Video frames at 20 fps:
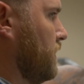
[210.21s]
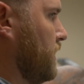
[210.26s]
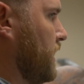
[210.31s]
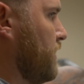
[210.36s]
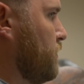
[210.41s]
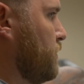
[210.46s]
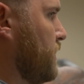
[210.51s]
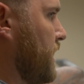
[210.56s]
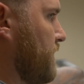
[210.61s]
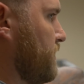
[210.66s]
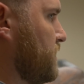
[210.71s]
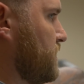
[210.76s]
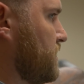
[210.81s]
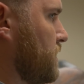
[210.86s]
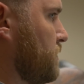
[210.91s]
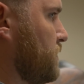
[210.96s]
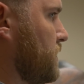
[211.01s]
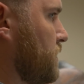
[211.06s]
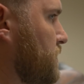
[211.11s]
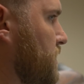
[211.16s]
You been having
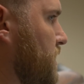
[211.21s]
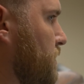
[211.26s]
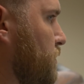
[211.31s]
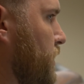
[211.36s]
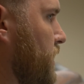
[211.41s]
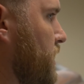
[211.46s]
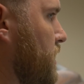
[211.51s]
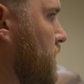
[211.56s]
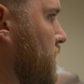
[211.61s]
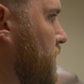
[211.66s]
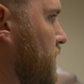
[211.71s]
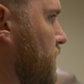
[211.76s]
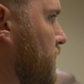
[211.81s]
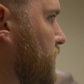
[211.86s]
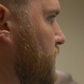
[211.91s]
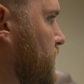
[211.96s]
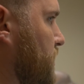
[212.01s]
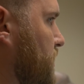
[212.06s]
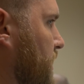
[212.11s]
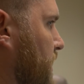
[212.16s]
symptoms that bring you in,
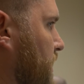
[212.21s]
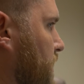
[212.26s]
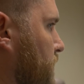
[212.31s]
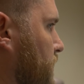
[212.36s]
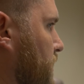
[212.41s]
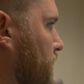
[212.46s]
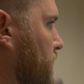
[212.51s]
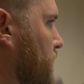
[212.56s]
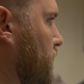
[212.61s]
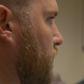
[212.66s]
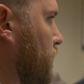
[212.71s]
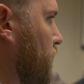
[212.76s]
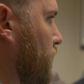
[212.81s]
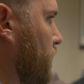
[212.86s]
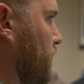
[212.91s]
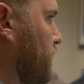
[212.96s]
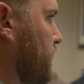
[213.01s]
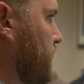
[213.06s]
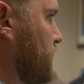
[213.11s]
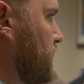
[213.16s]
or just kind of a
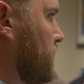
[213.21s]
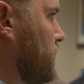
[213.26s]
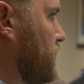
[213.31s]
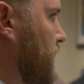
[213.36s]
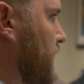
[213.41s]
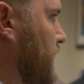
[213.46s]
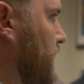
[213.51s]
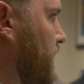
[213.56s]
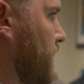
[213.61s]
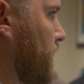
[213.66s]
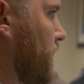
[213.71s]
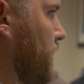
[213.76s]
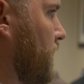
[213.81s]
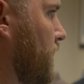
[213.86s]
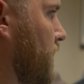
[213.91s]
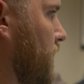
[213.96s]
physical kind of thing?